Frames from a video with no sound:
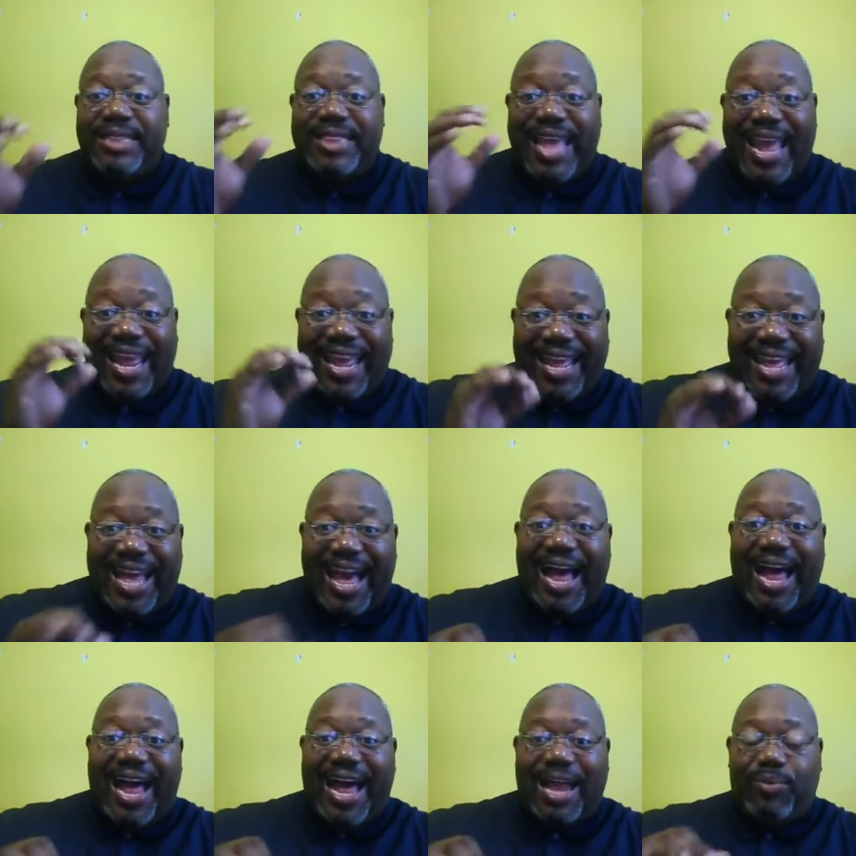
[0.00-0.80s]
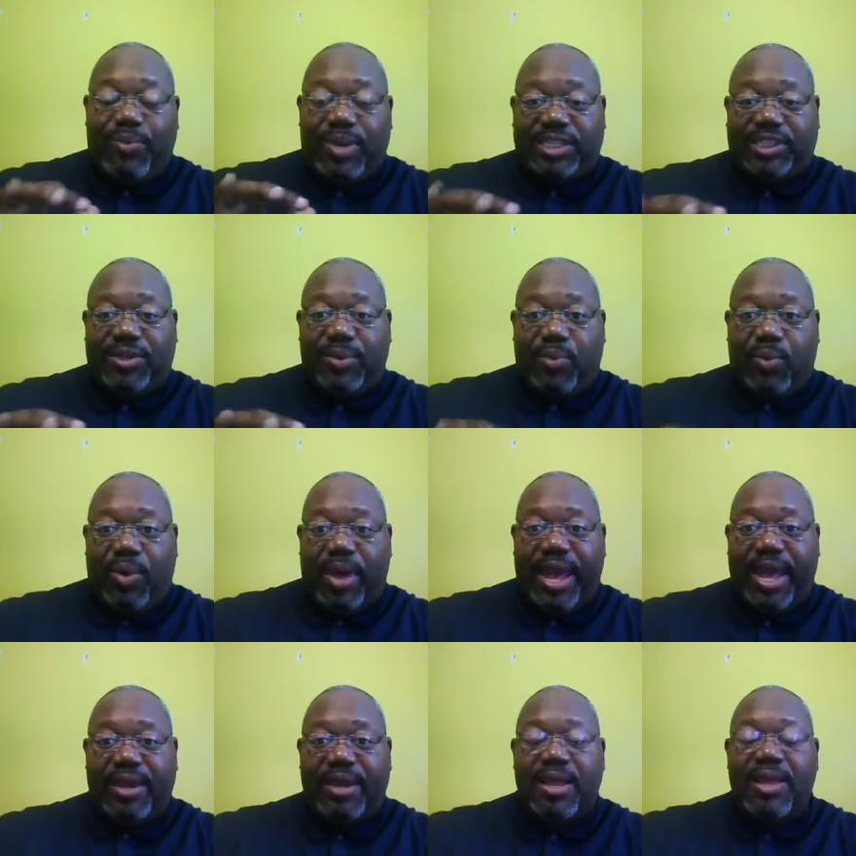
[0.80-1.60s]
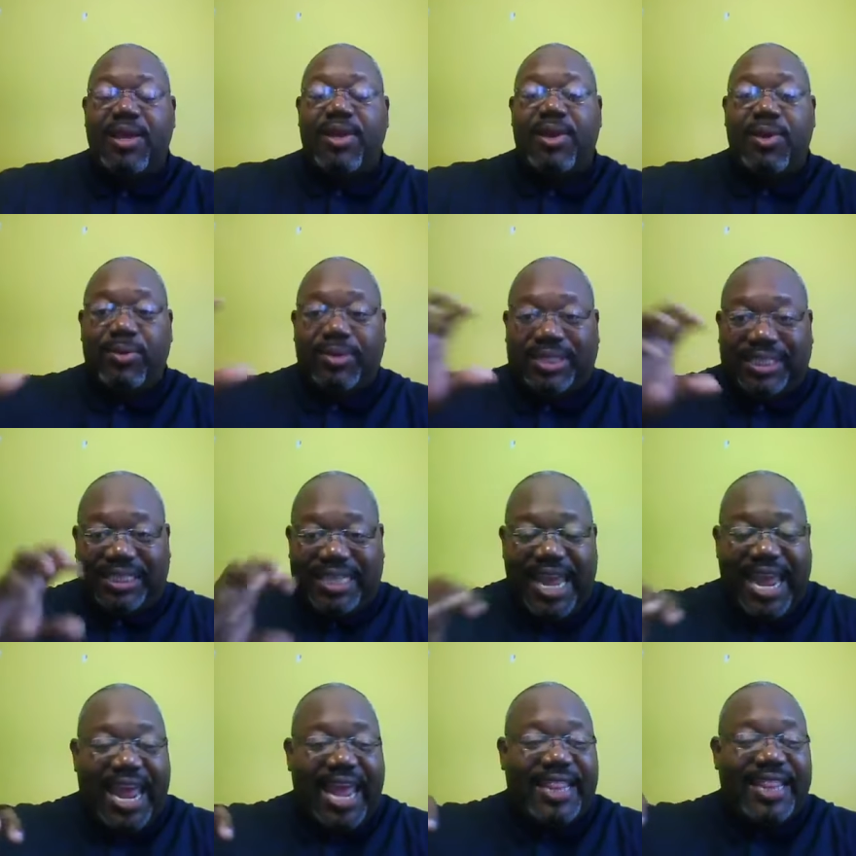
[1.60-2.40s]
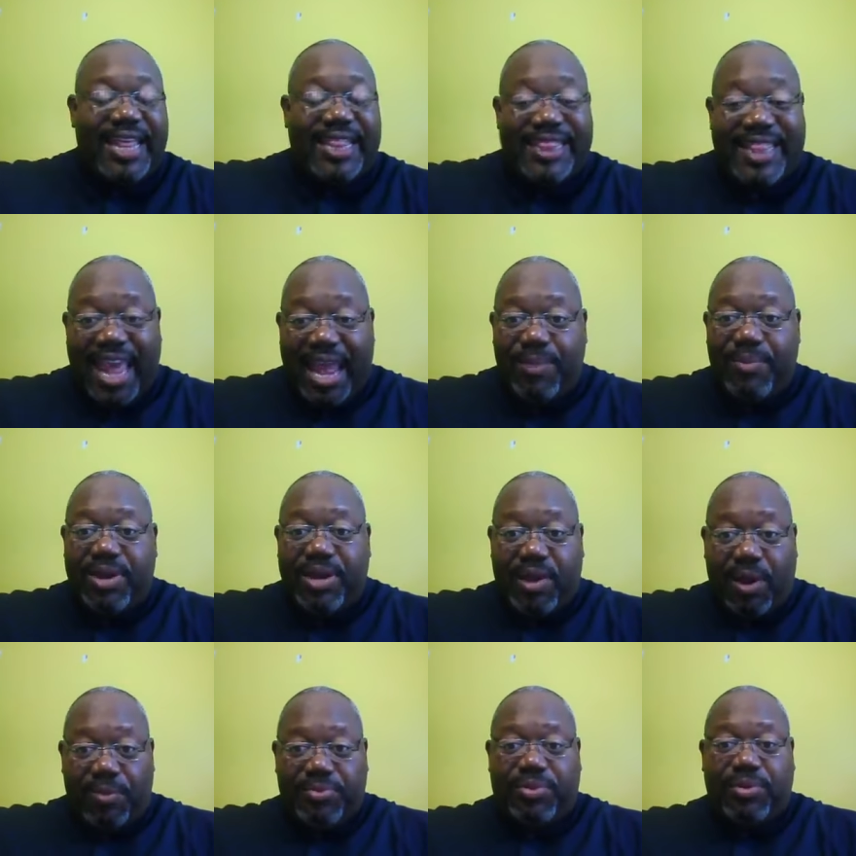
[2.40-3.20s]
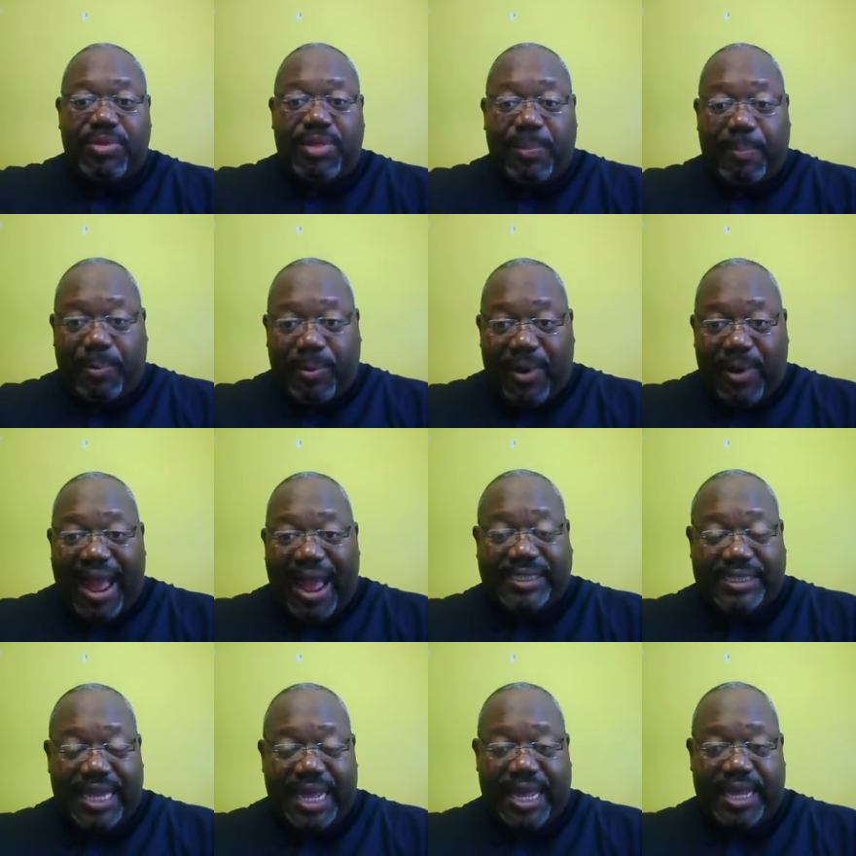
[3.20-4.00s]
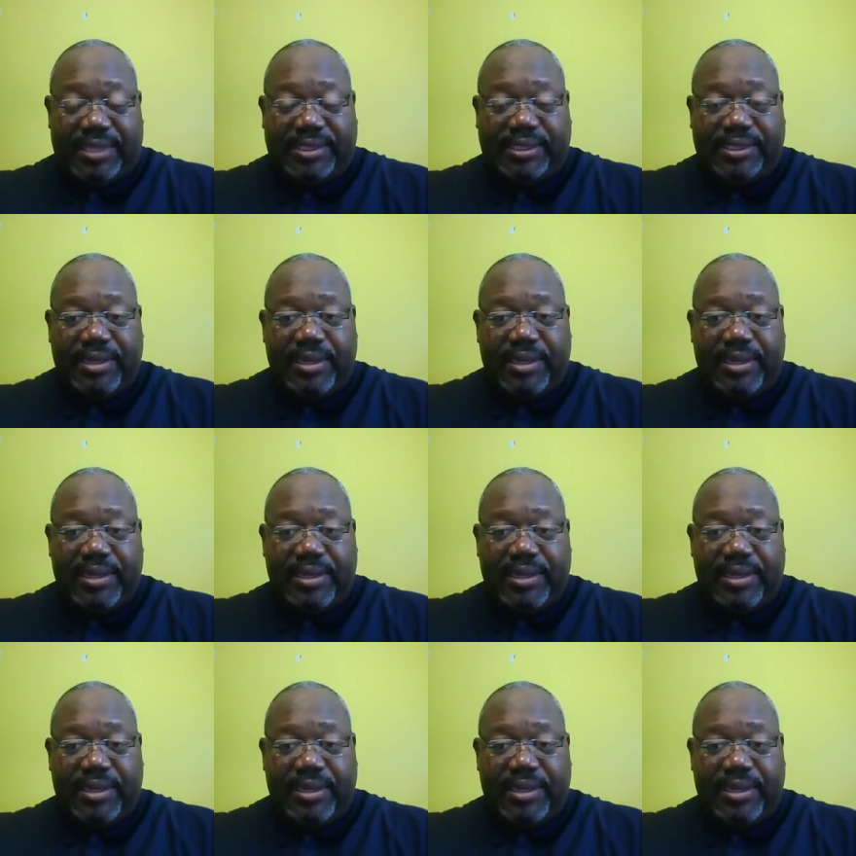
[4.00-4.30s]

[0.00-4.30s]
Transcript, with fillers: that God was the one who said that they would go through the process